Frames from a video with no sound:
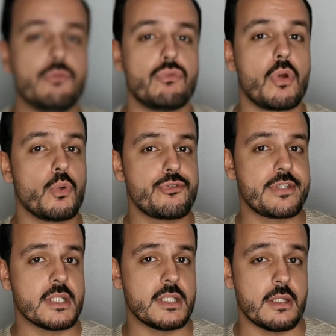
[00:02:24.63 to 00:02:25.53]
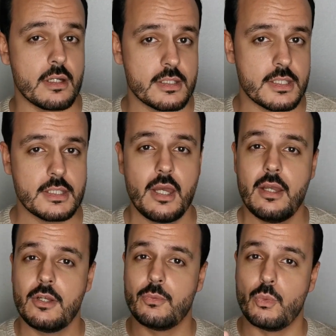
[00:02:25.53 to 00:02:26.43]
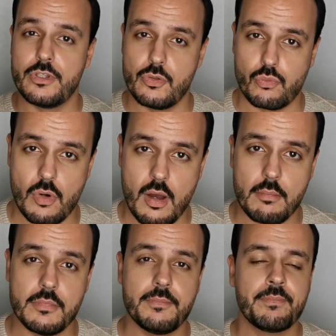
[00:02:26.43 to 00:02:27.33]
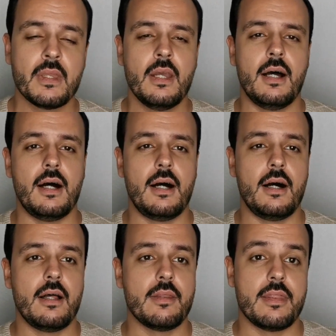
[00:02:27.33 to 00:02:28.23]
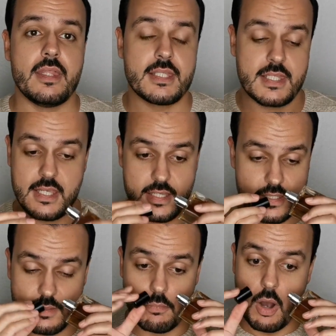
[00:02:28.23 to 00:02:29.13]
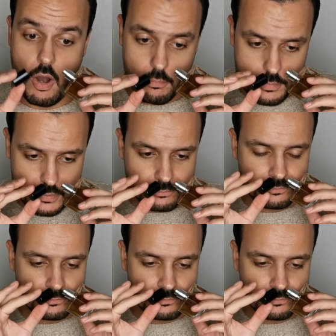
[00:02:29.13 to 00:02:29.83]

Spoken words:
the roasted nuts with rum. This is a bomb.